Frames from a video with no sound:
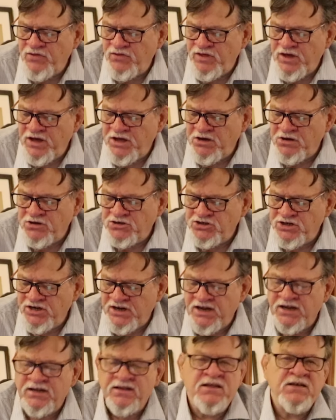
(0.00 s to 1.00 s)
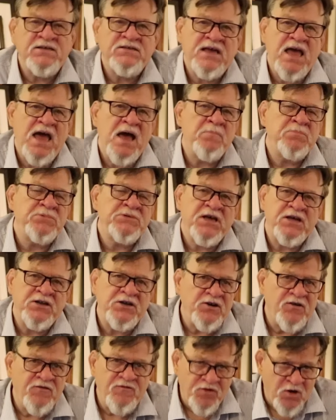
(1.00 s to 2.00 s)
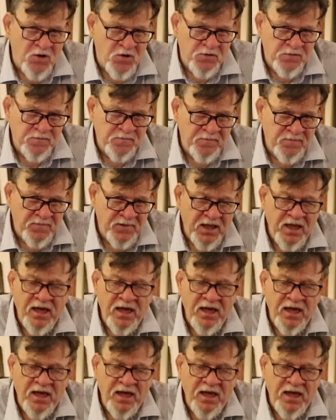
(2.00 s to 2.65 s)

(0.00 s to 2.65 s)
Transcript: think you should get these apps on your phone,